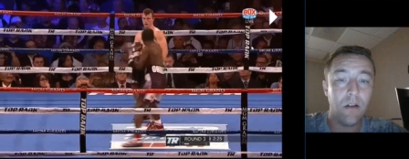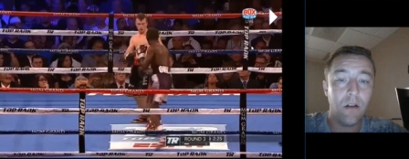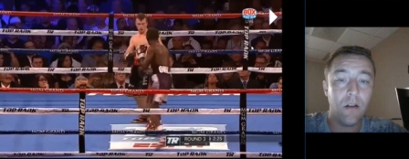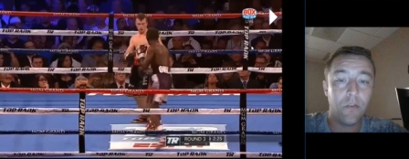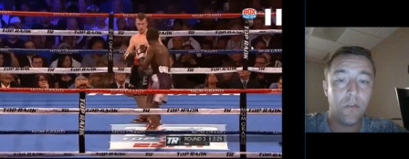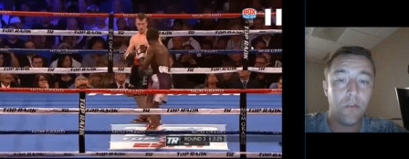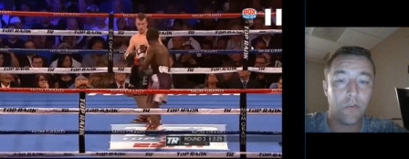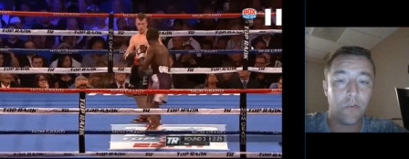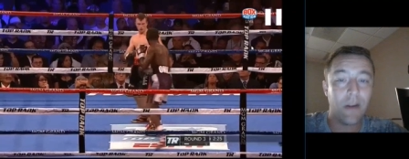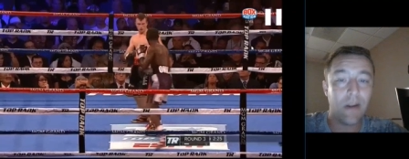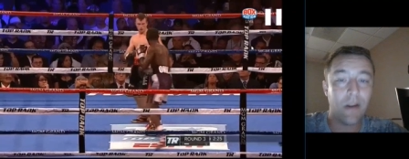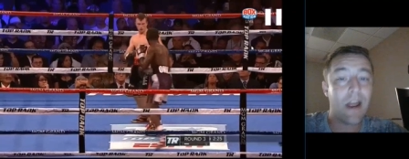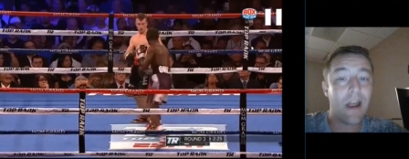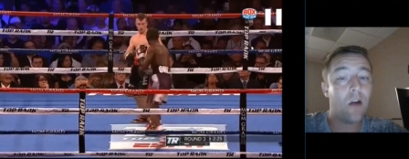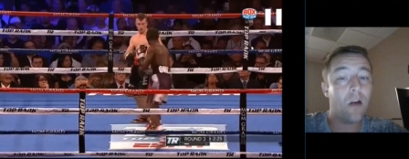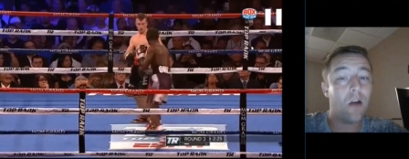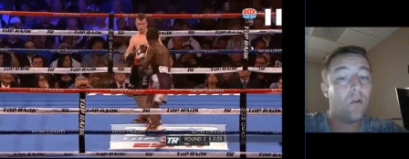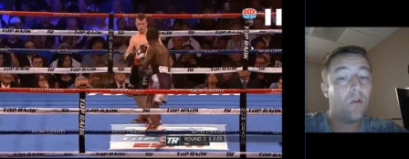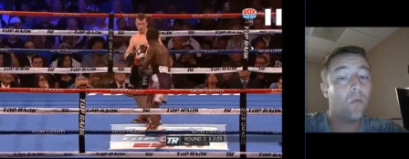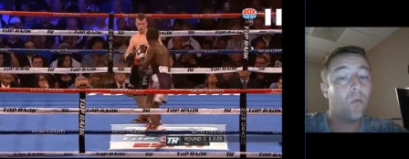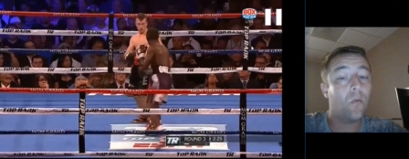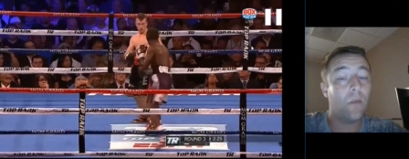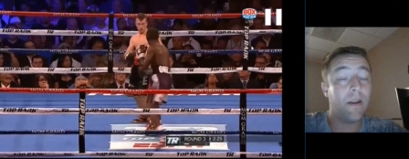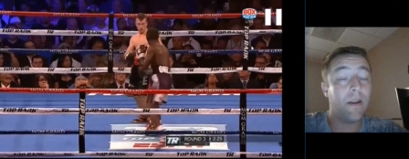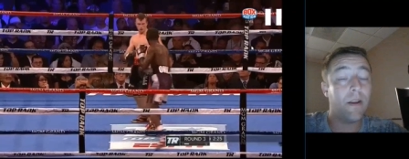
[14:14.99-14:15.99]
So now
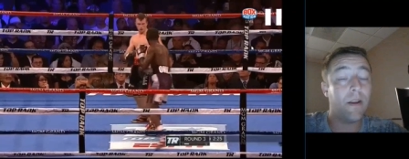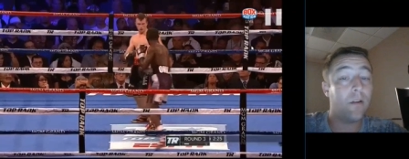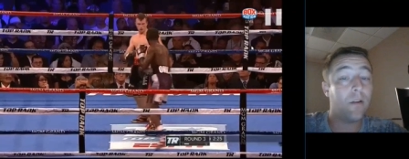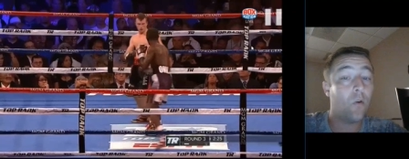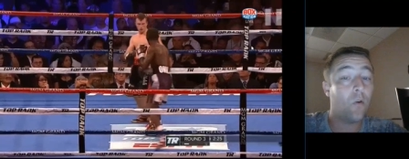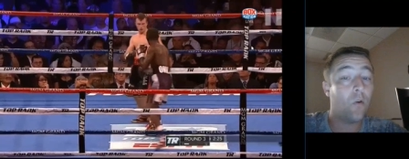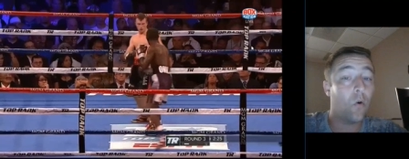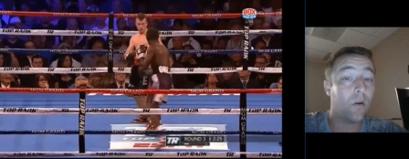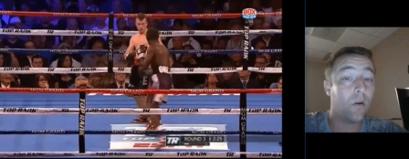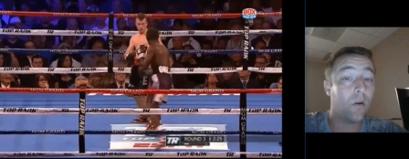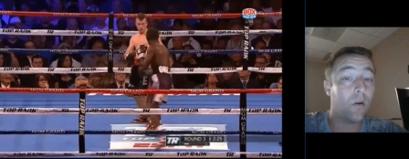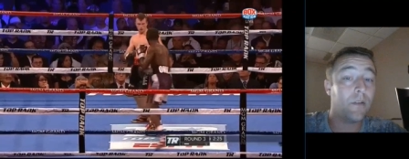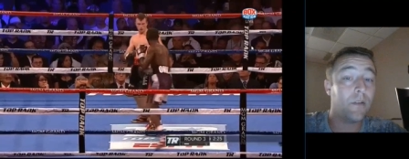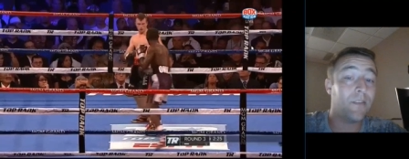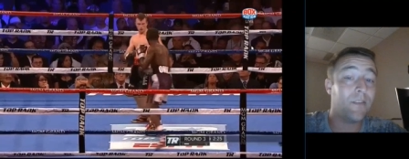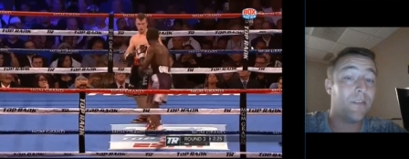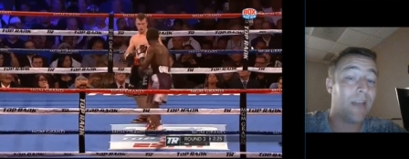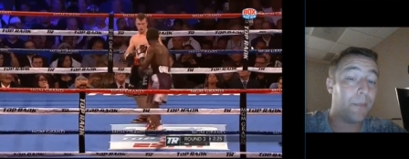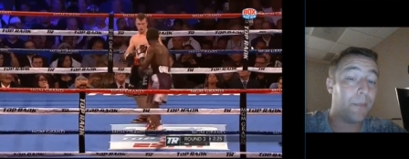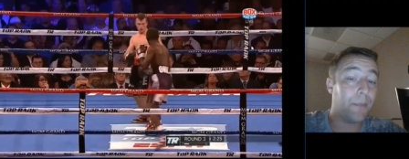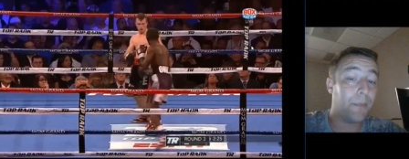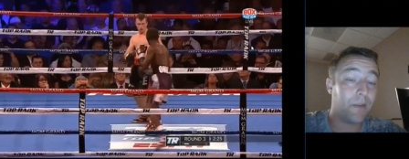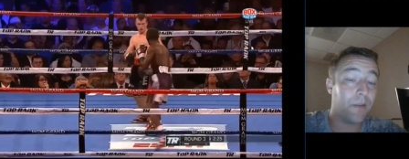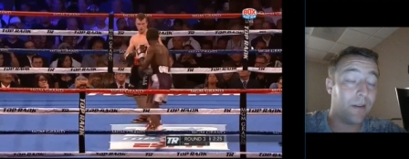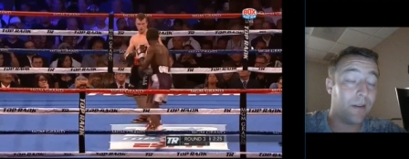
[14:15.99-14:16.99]
when Horn
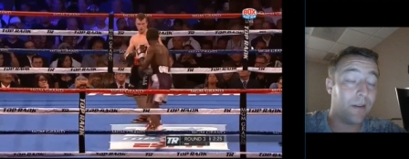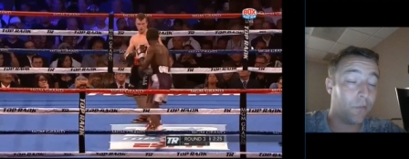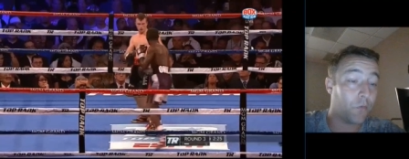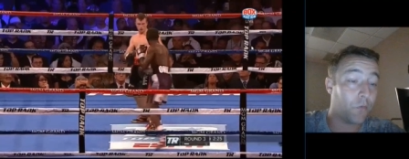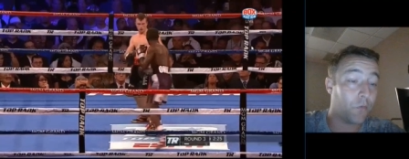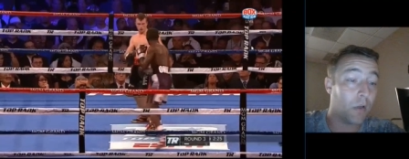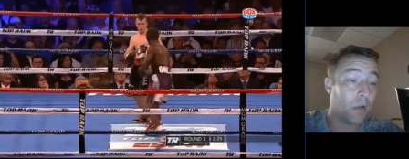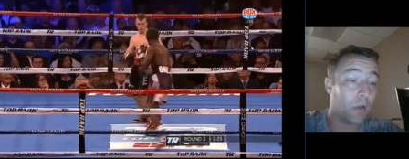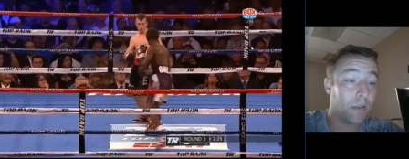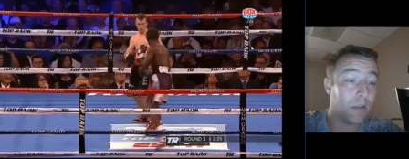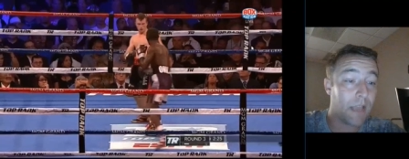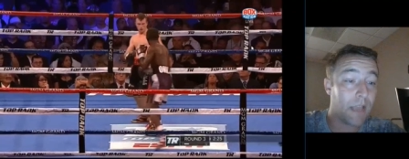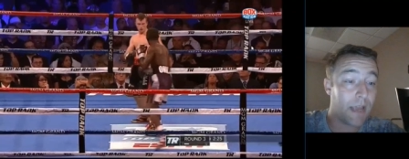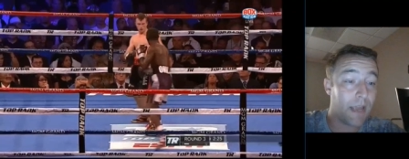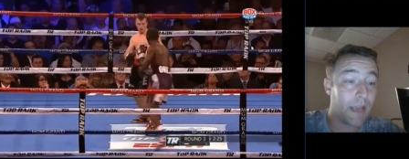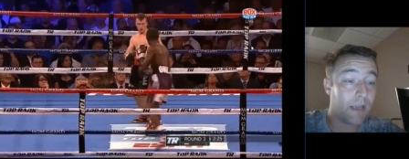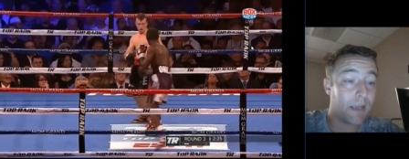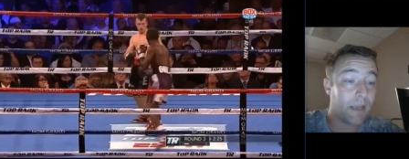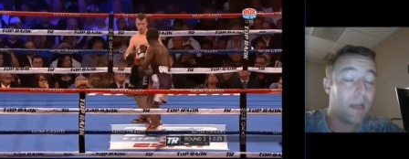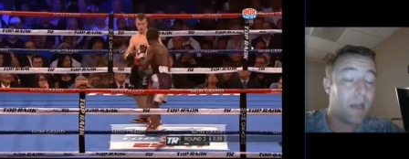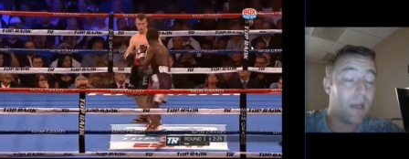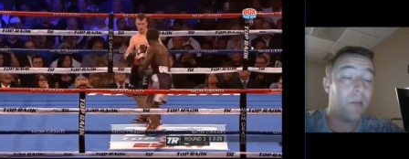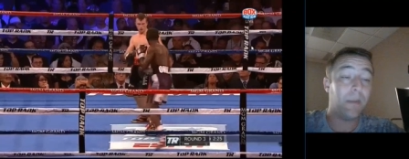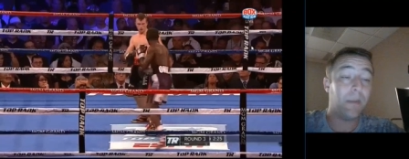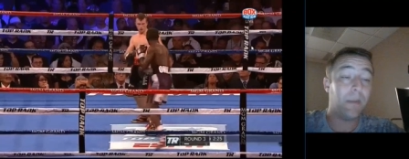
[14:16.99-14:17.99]
steps on his front leg,
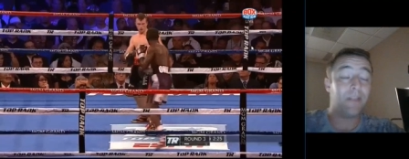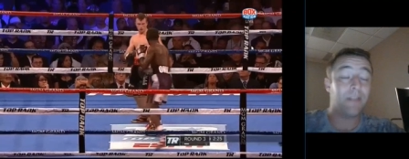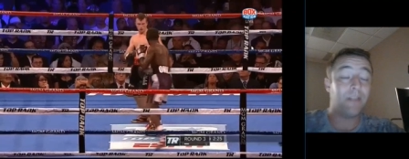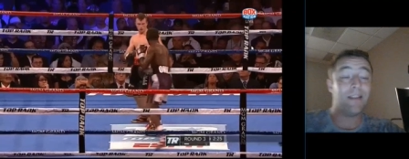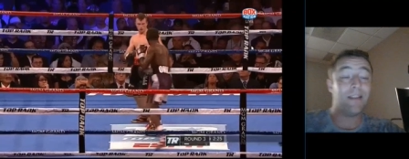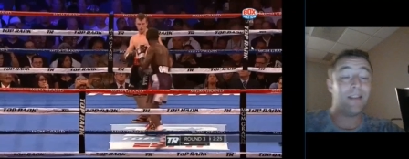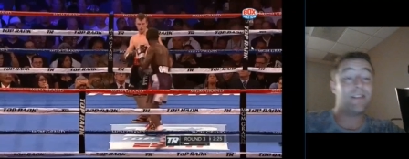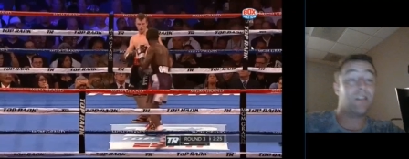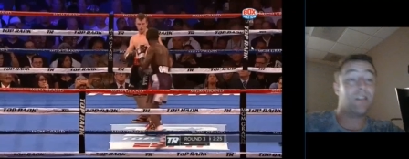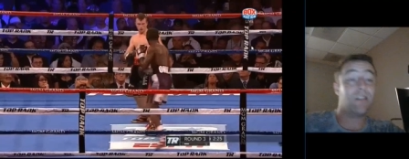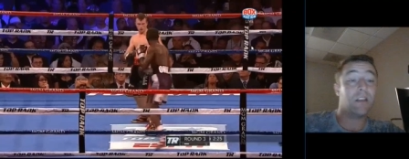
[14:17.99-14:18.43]
because that's the